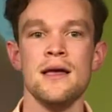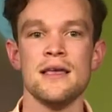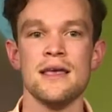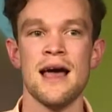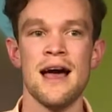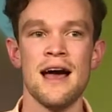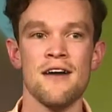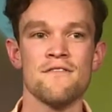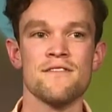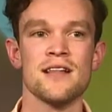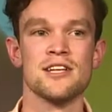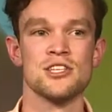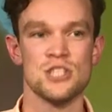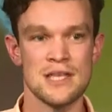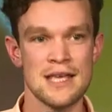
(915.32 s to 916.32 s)
you have
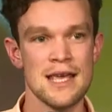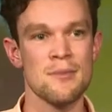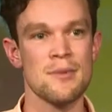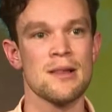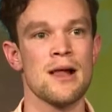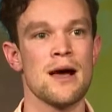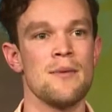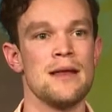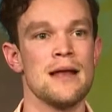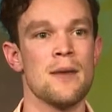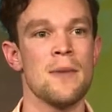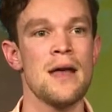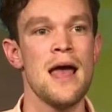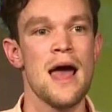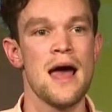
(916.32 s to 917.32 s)
lunch, you keep climbing
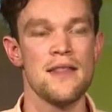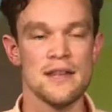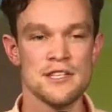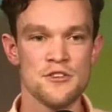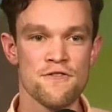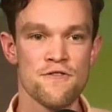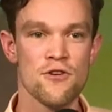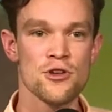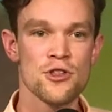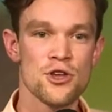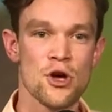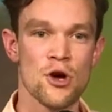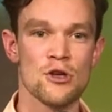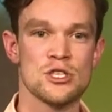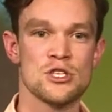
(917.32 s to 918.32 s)
up, and then as you follow the
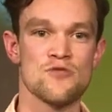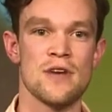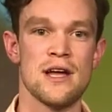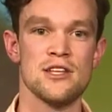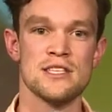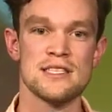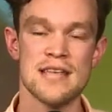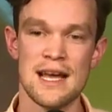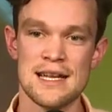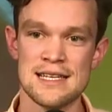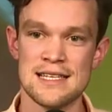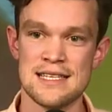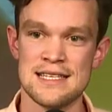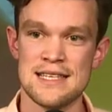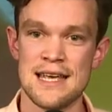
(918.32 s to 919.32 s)
coast around, you start to
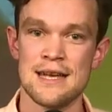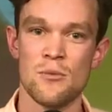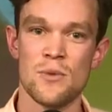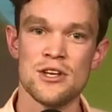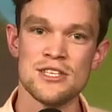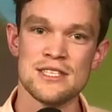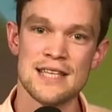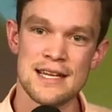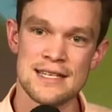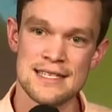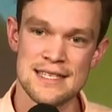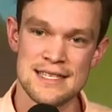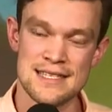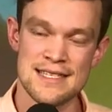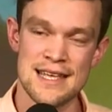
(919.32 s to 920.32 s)
descend, and when you start to
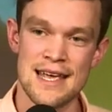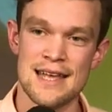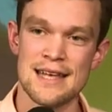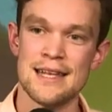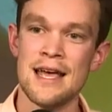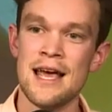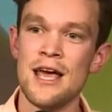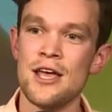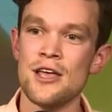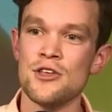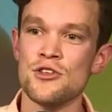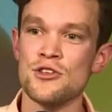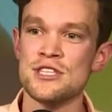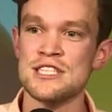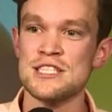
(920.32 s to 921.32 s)
descend,
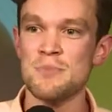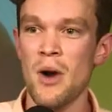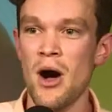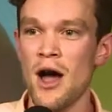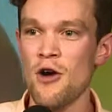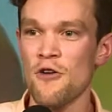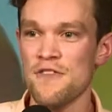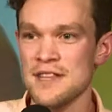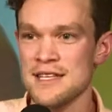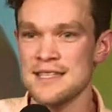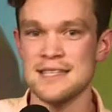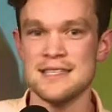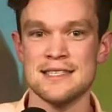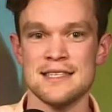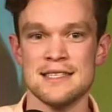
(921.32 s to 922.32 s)
you spy off in the
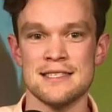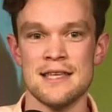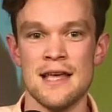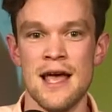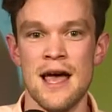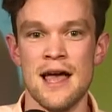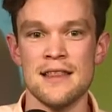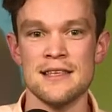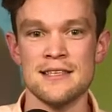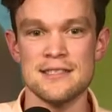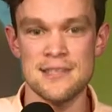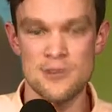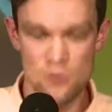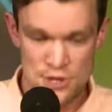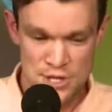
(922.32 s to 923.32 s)
distance
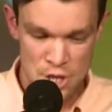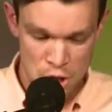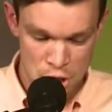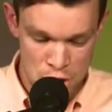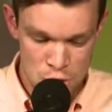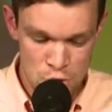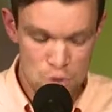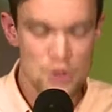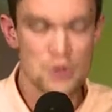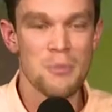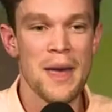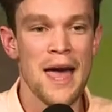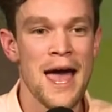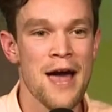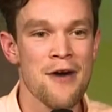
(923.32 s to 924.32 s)
this little secluded
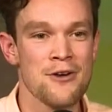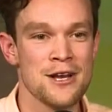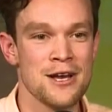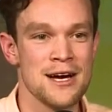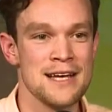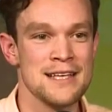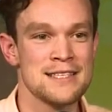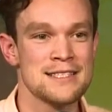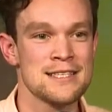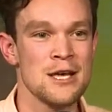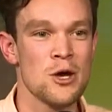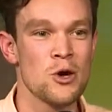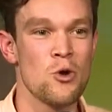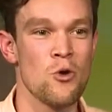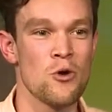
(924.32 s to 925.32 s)
paradise
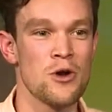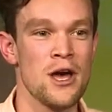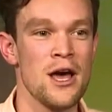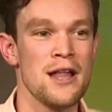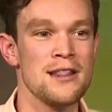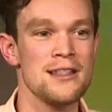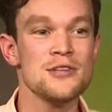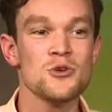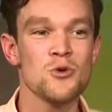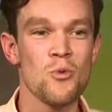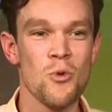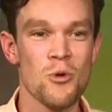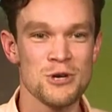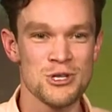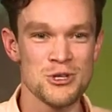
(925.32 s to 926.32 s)
called Little
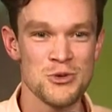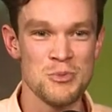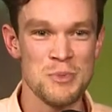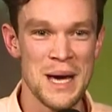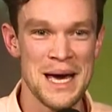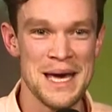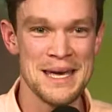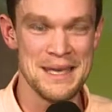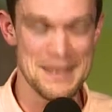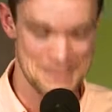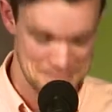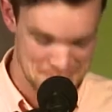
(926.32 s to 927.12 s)
Waterloo Bay.